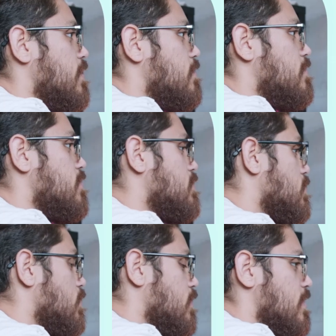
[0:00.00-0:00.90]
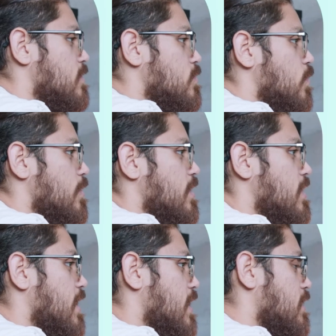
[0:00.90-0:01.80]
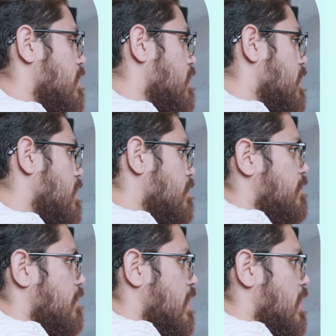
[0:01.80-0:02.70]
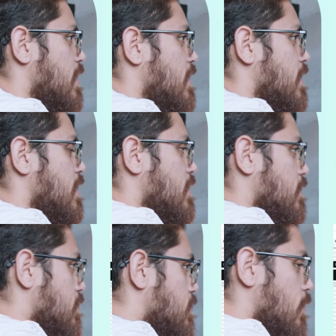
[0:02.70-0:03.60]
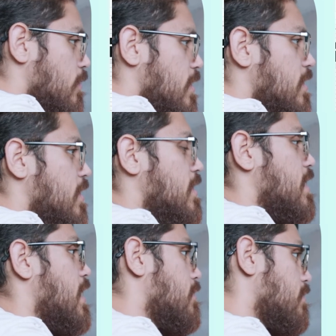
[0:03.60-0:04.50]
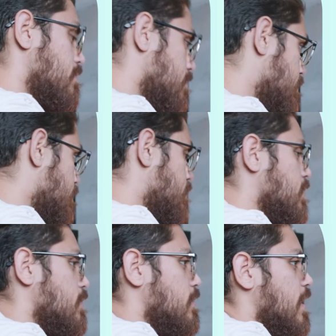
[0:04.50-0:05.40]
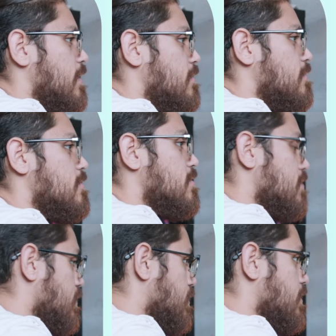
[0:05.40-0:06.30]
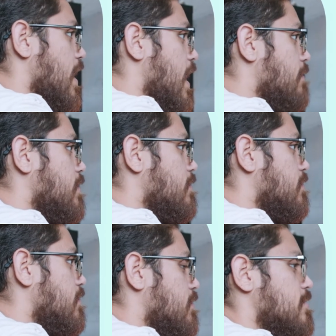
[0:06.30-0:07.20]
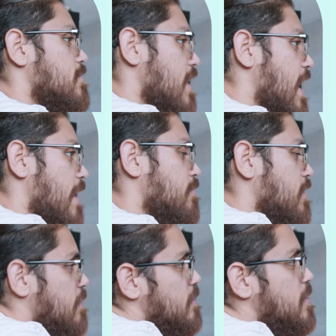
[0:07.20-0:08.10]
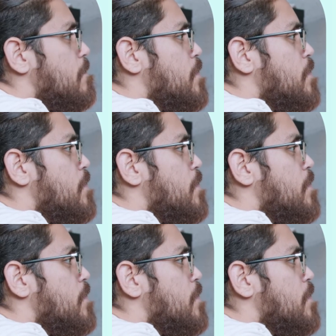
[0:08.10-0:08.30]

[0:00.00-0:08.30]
and it's just one thing that if you don't need to cut it out, you would like to just have it. You just have to have it.